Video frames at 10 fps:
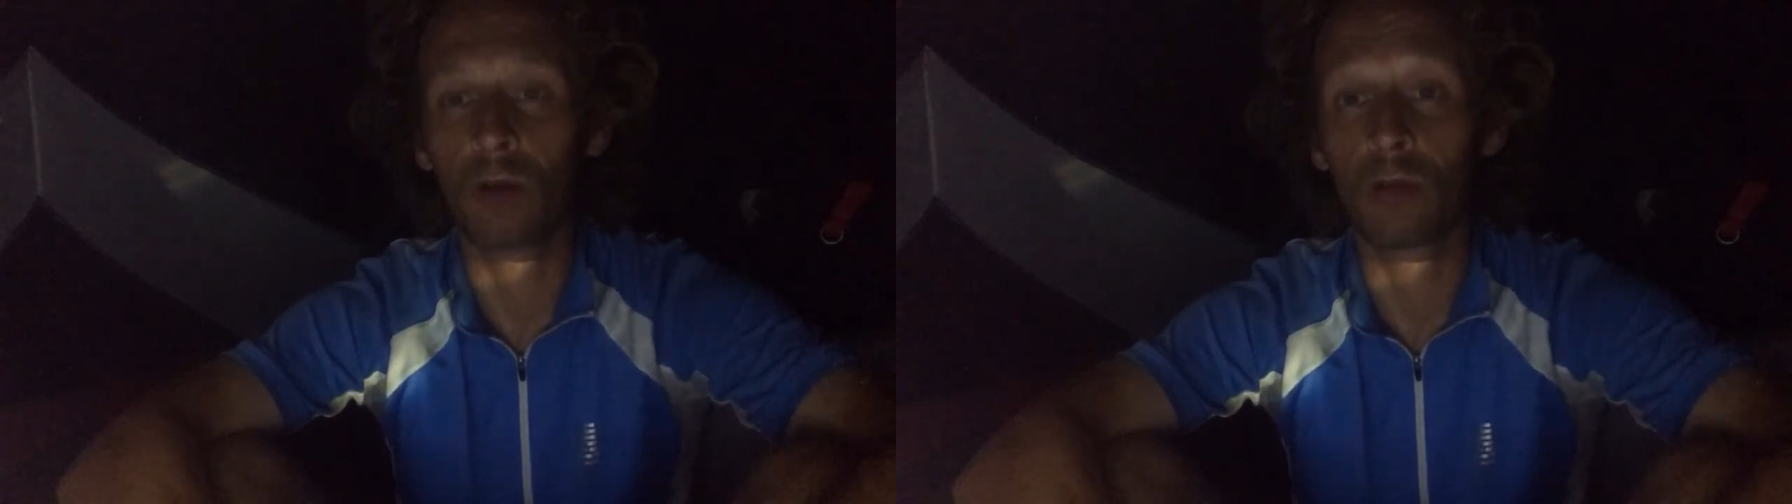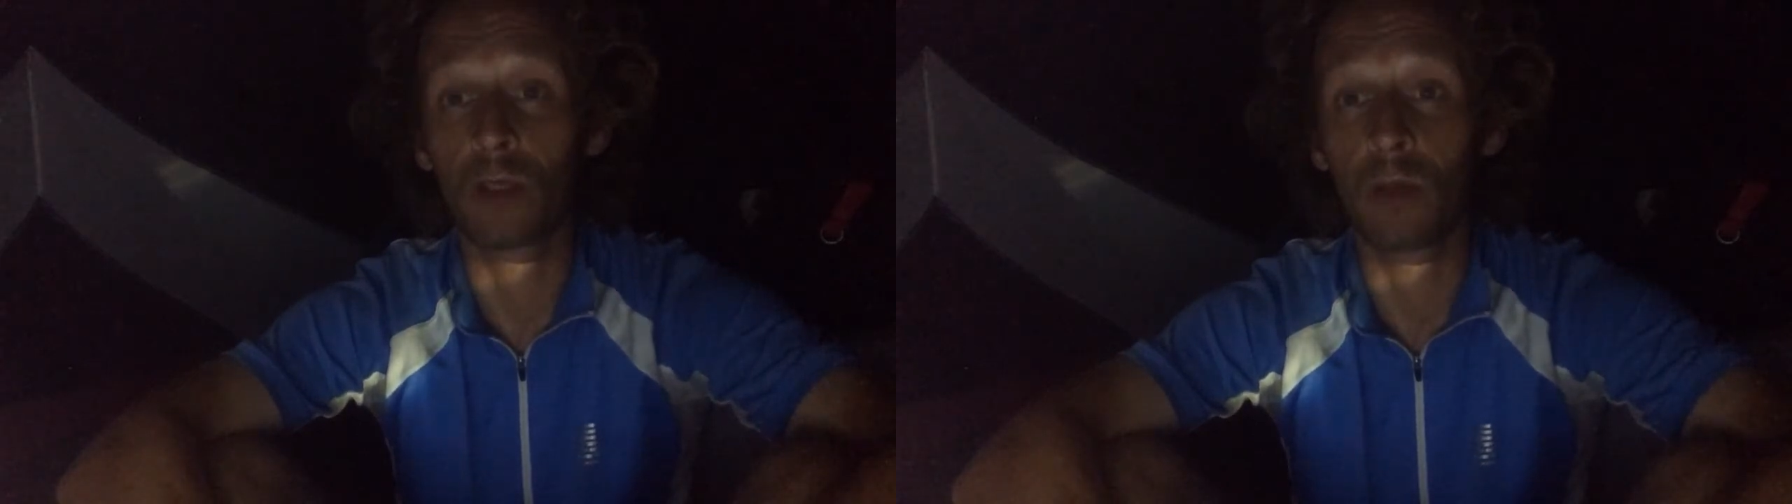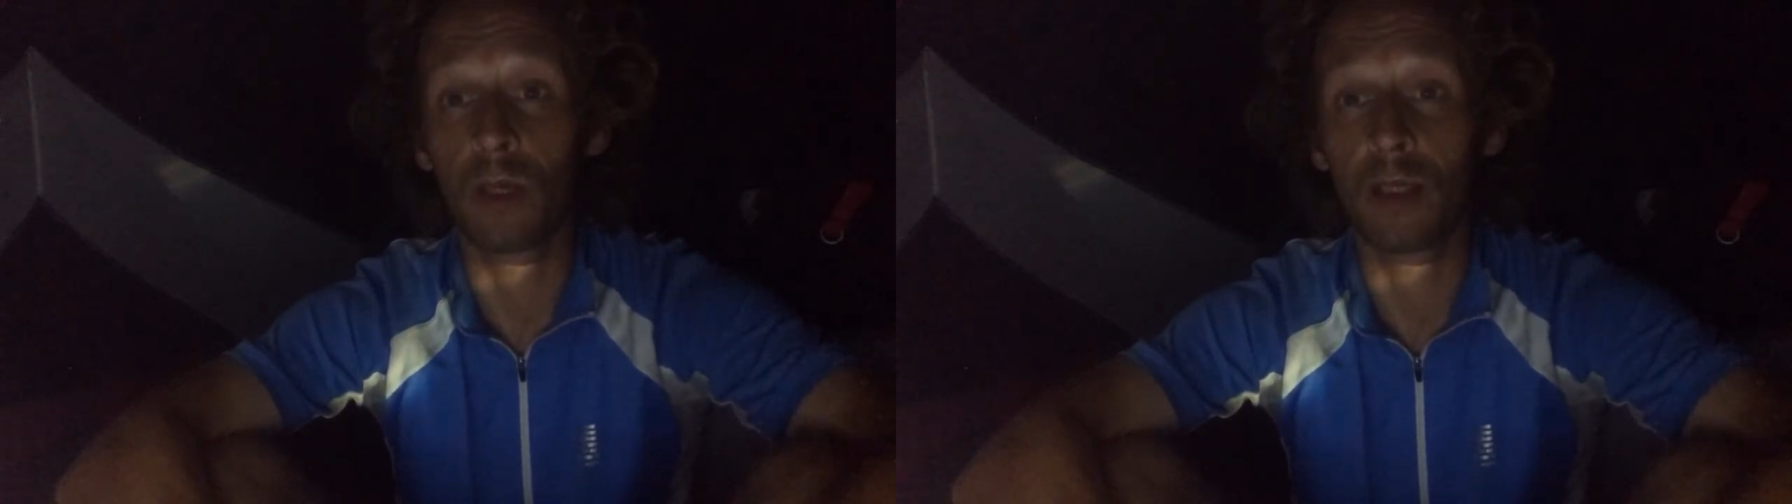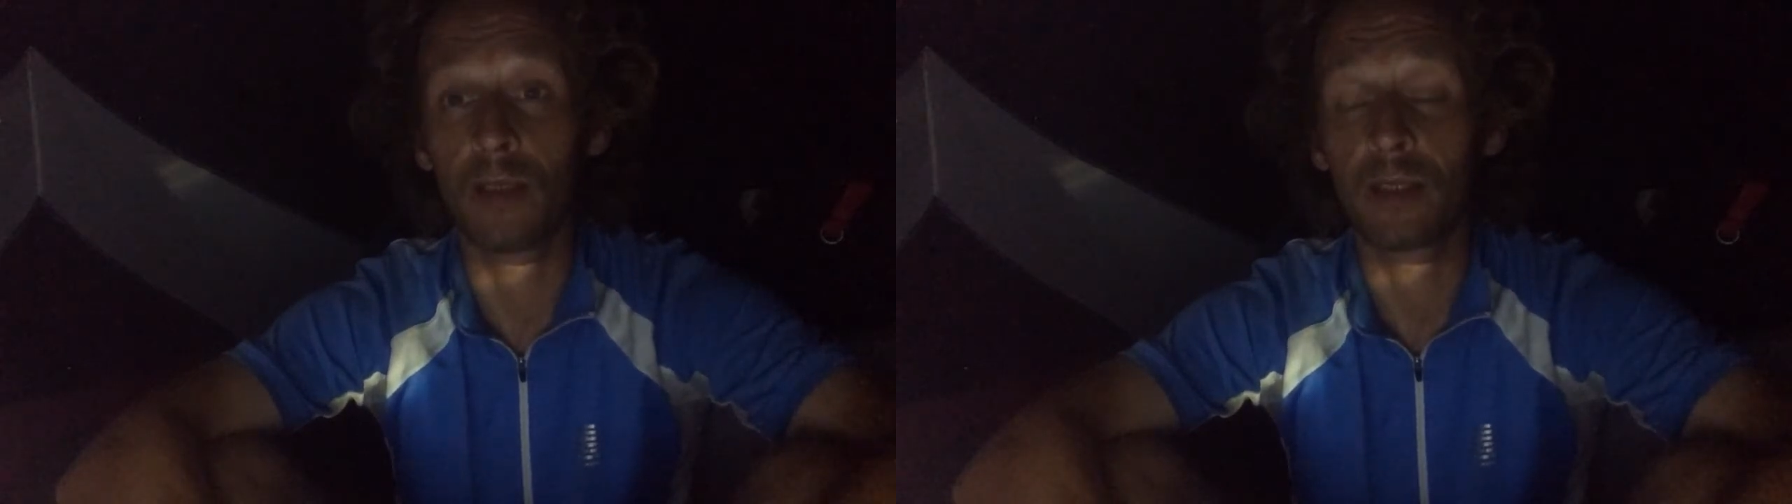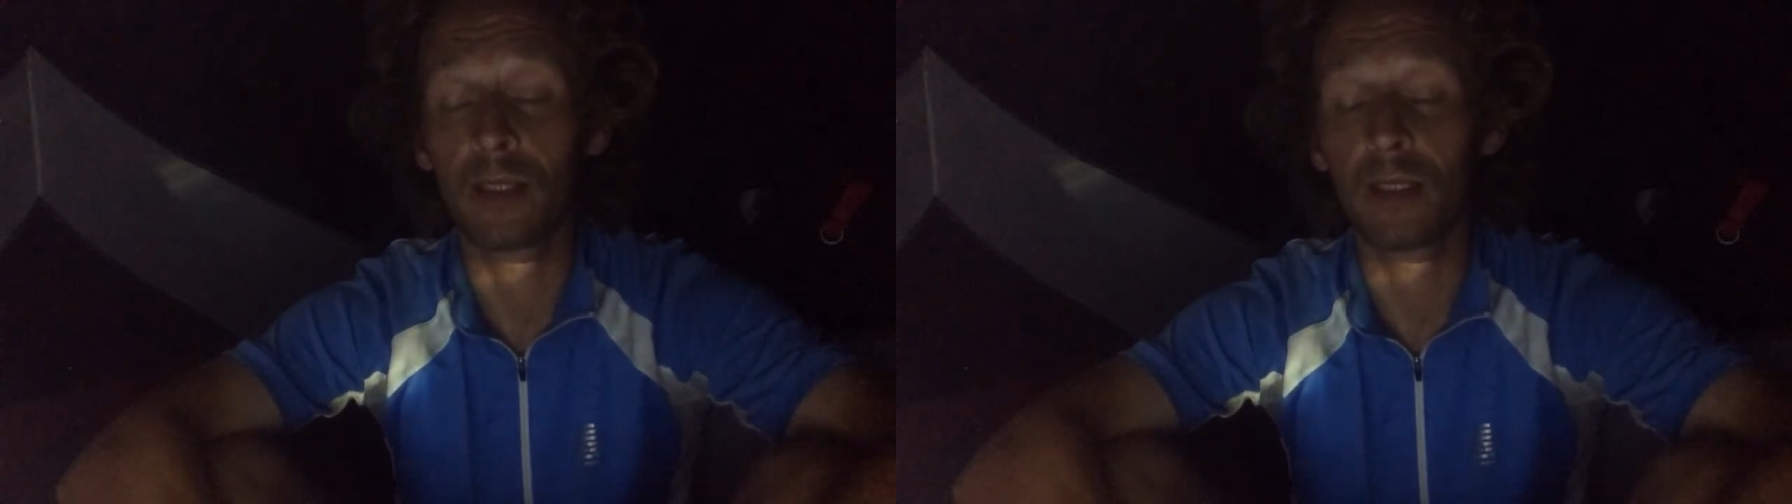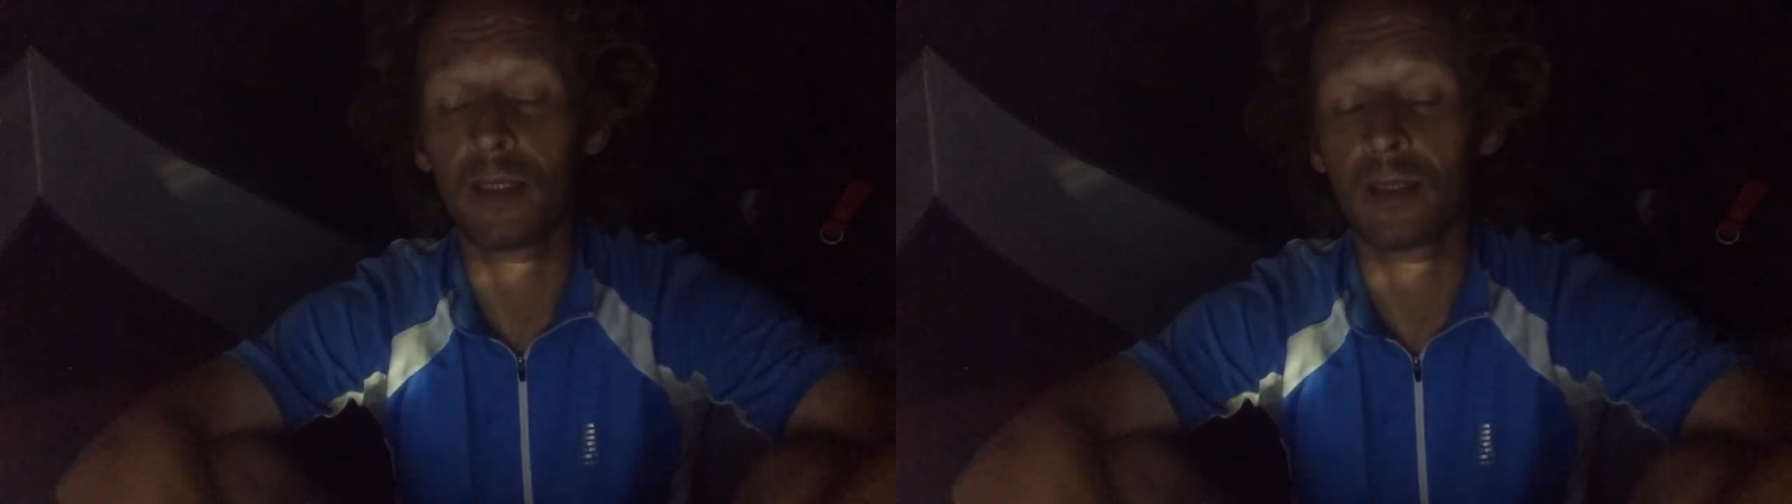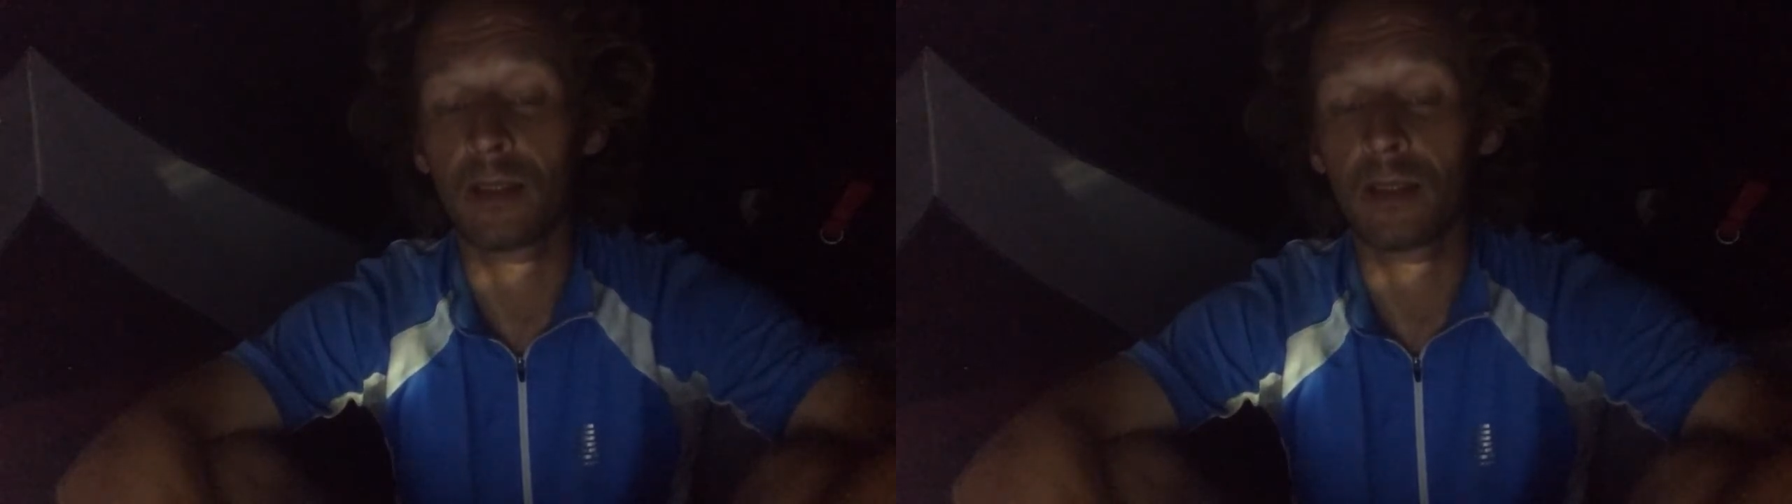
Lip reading: real early today.